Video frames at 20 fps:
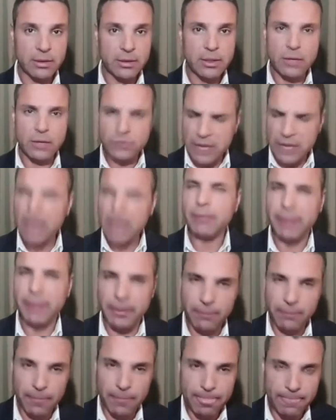Now tell
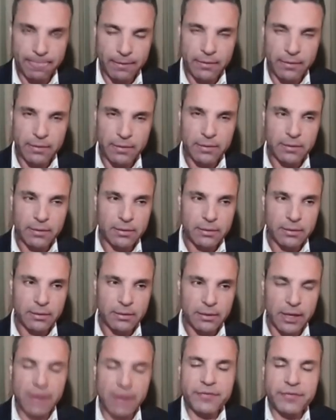me,
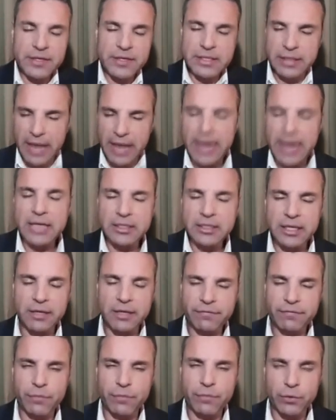if it's in
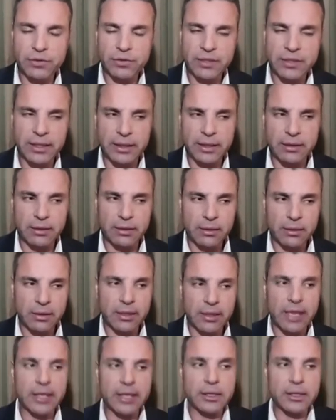1814
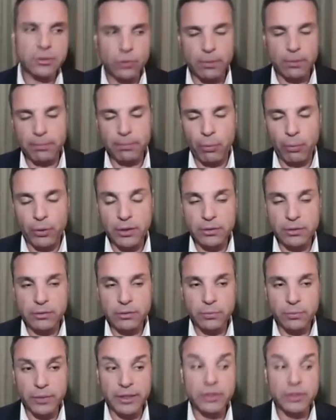getting to a point
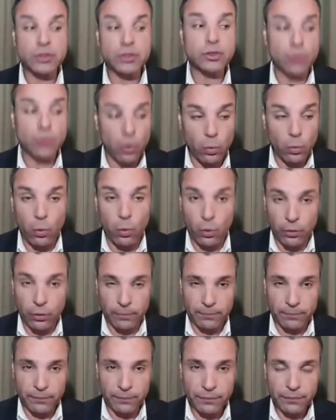where it's so
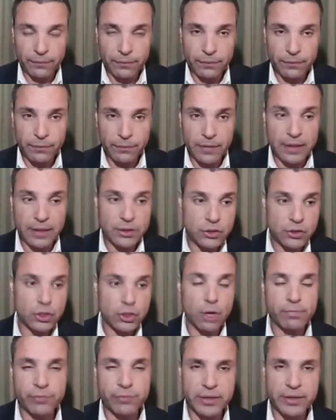warm that it
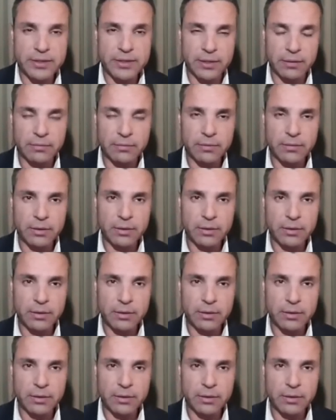stopped freezing,